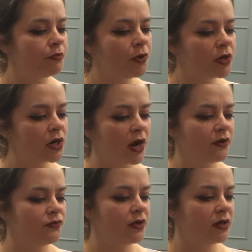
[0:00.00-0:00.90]
Book,
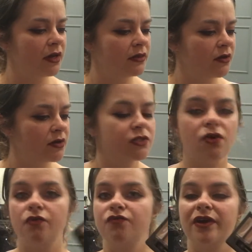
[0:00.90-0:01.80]
I feel like there is
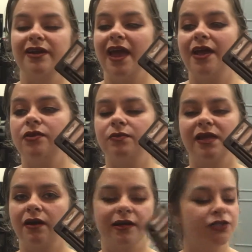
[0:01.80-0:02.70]
no freaking end with
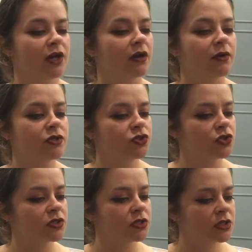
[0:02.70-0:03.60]
that eyeshadow. It's
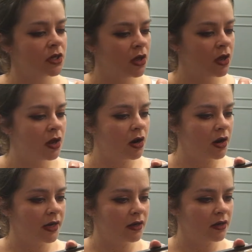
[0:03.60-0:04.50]
just
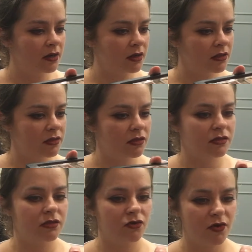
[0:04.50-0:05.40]
like
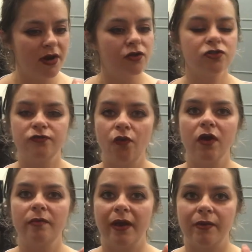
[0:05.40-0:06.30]
the crater's
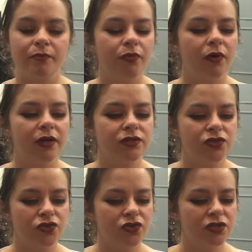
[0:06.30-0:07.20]
forming, but
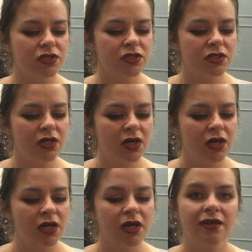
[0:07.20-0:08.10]
it's just
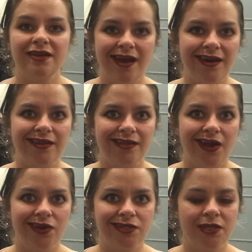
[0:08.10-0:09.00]
getting
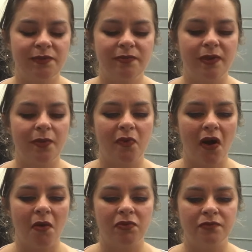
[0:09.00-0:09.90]
there seems to be the
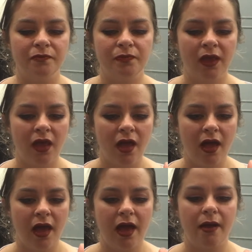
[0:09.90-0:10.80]
problem.
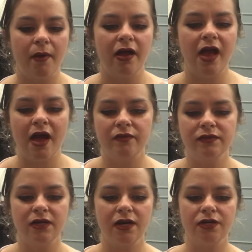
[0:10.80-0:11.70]
I
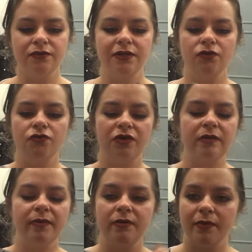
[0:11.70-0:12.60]
have started using
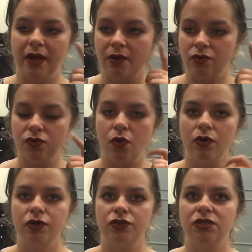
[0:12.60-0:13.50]
Creep in my outer
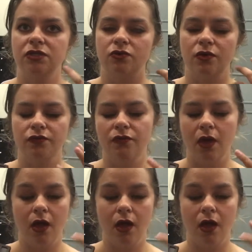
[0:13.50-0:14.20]
corner just to sort of